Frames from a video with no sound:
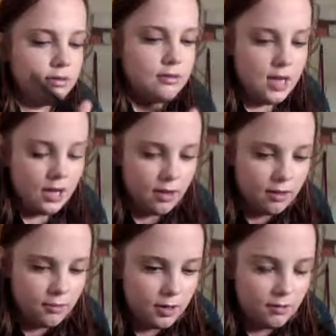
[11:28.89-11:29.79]
taking
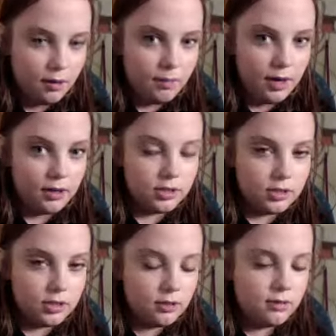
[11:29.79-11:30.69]
some on my
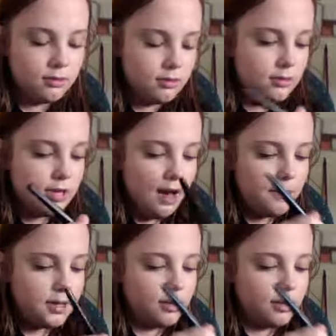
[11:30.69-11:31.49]
brush, tapping